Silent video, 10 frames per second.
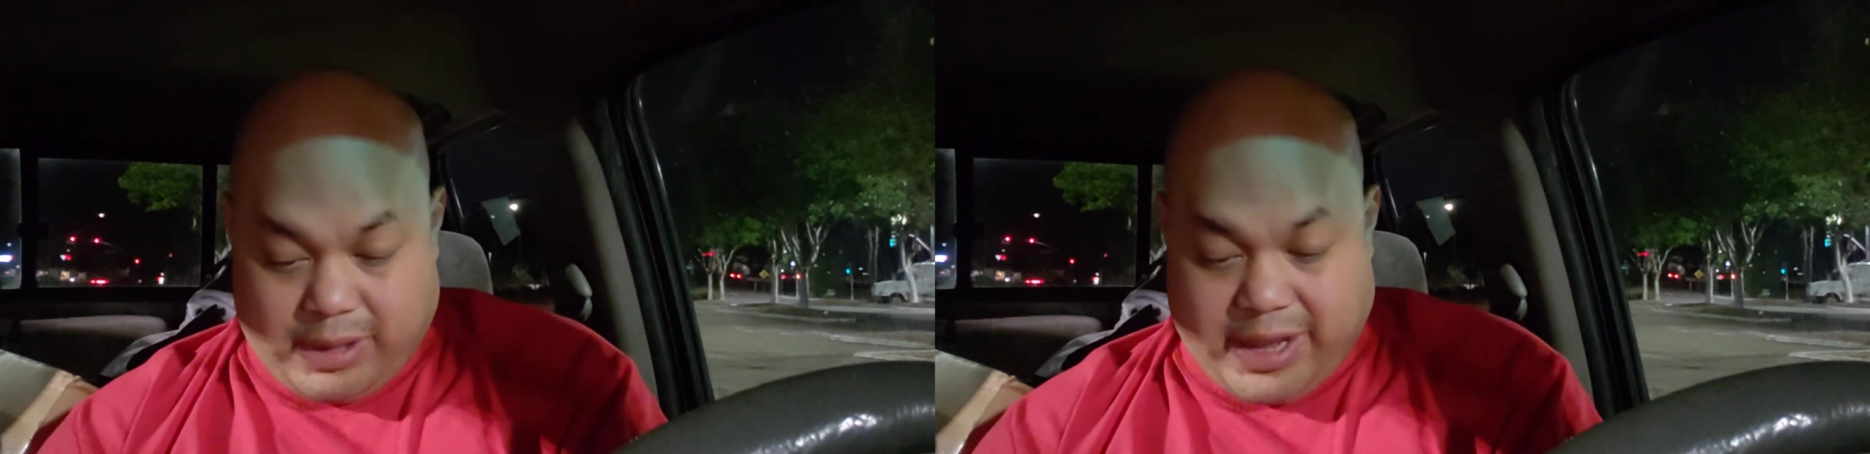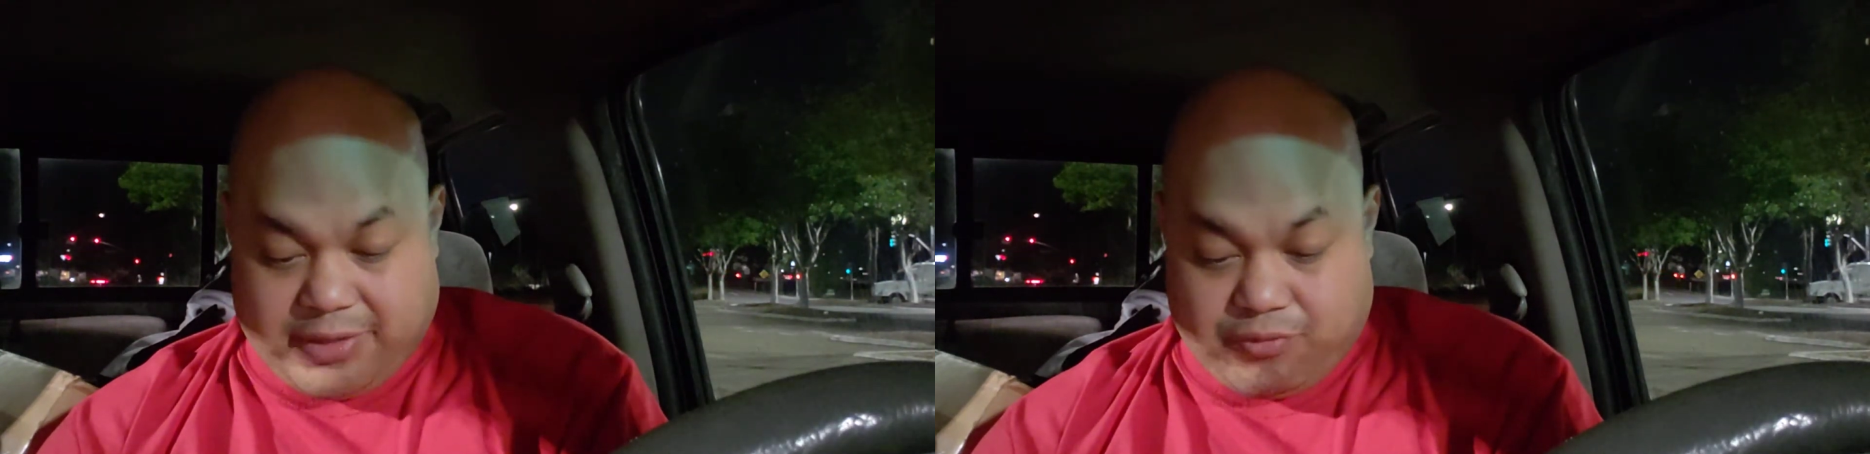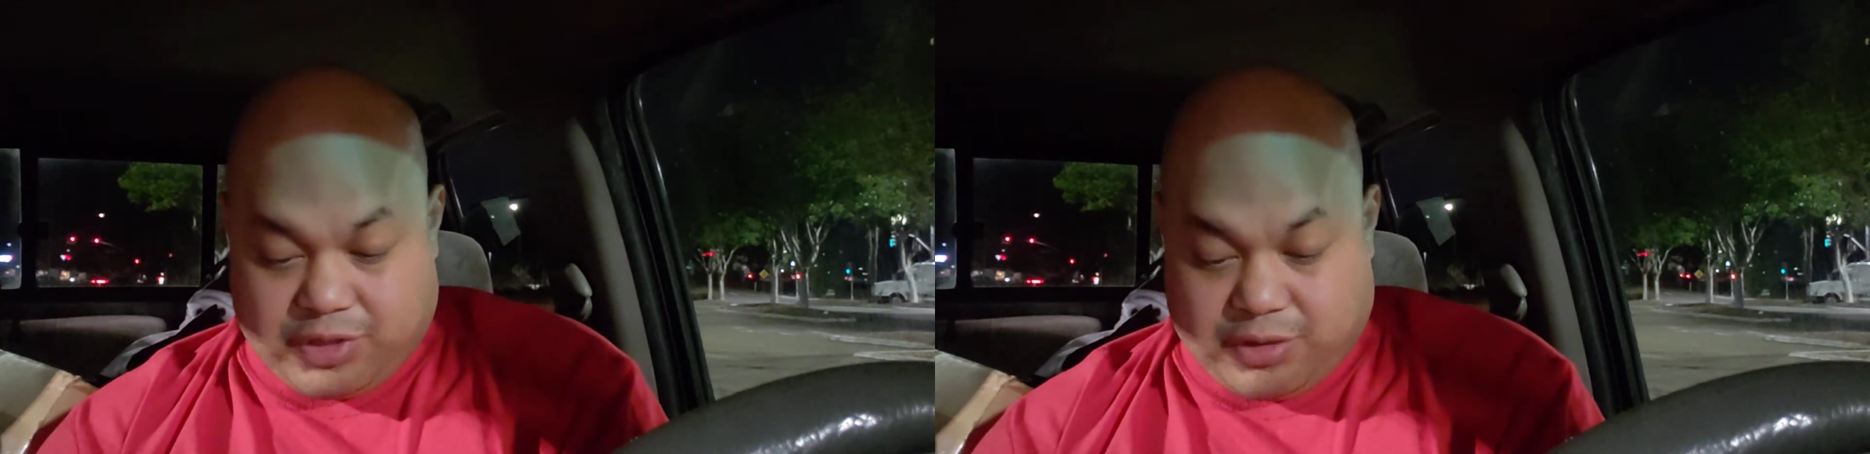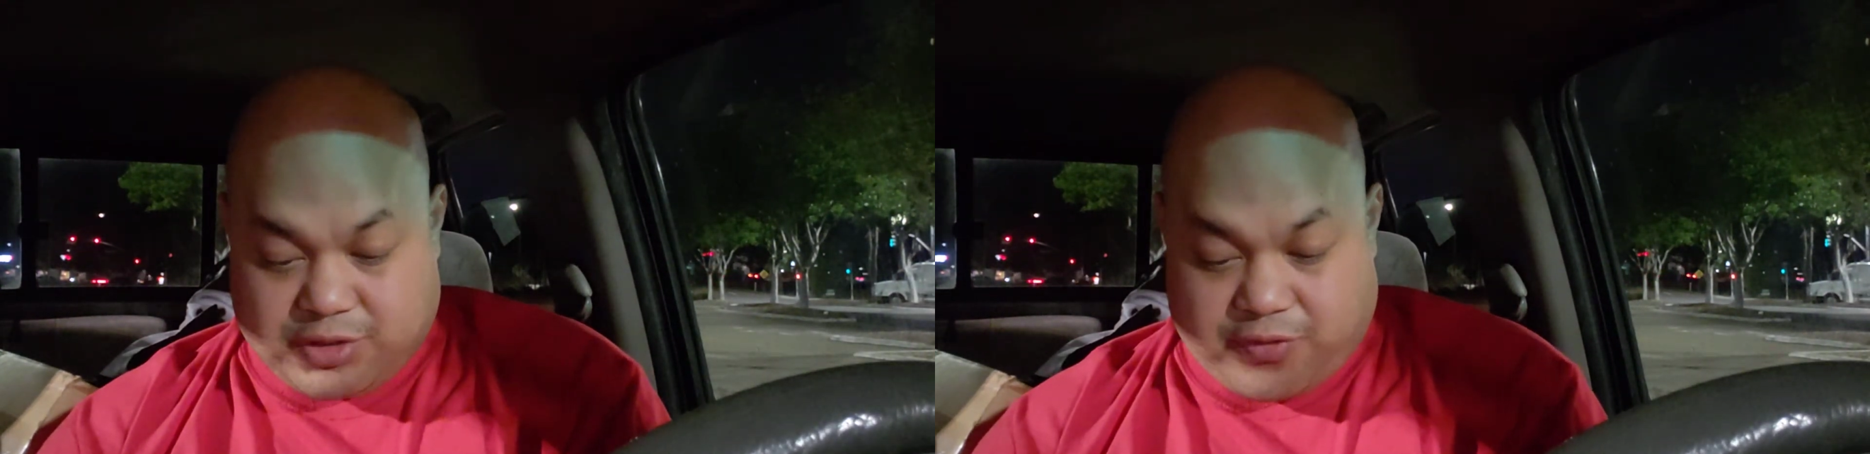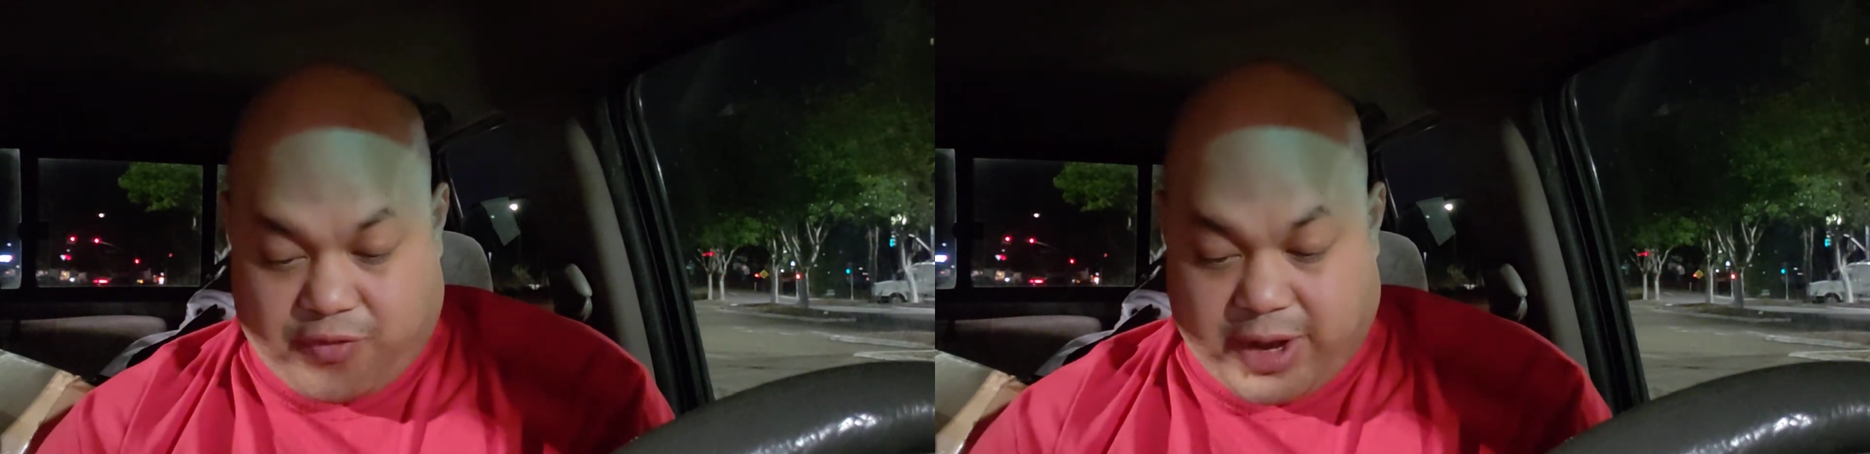And with
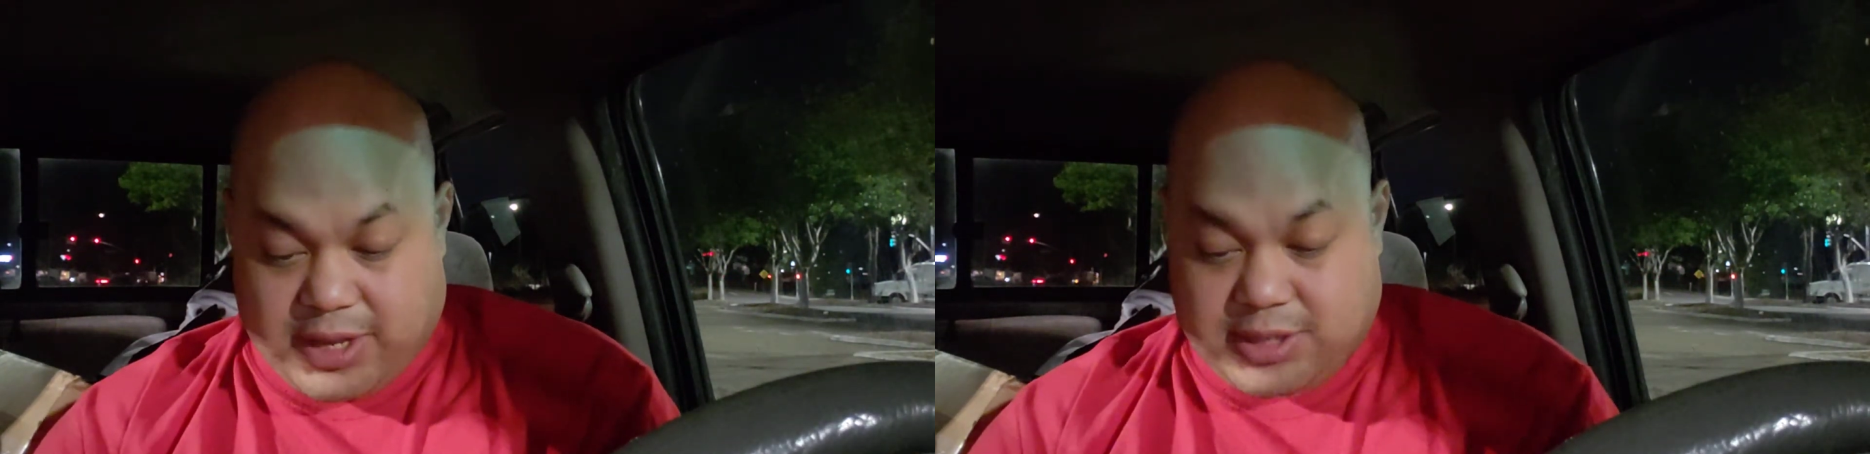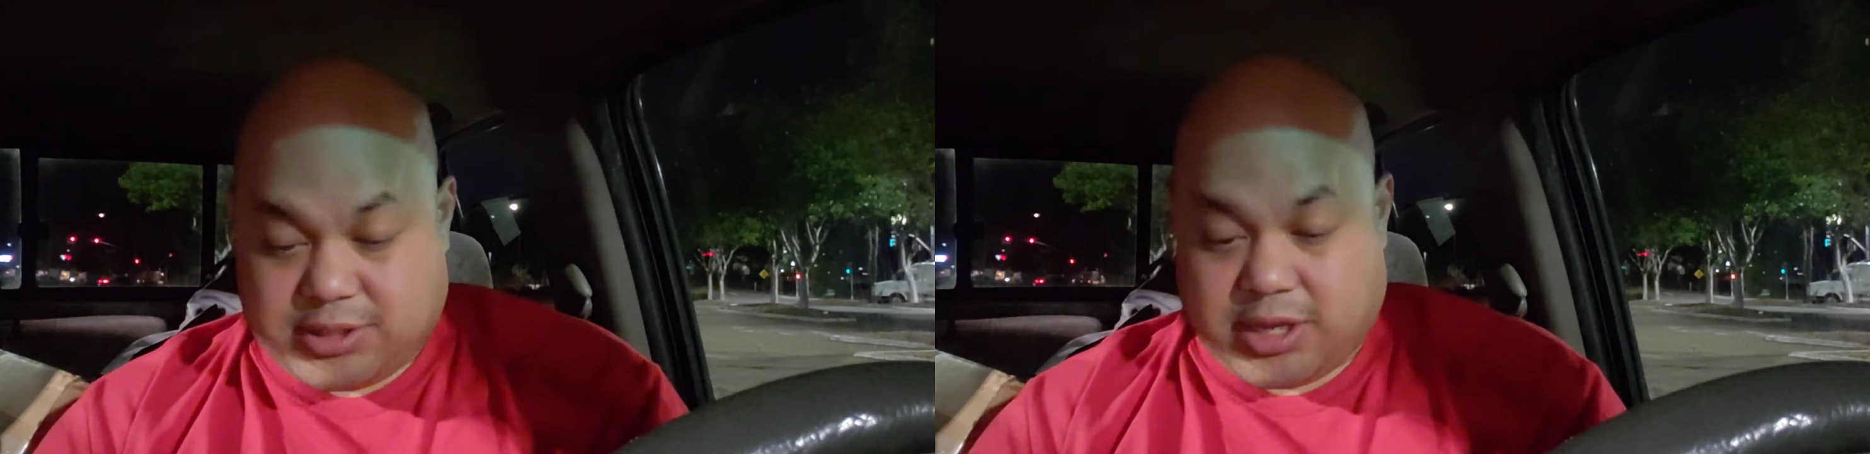those friends,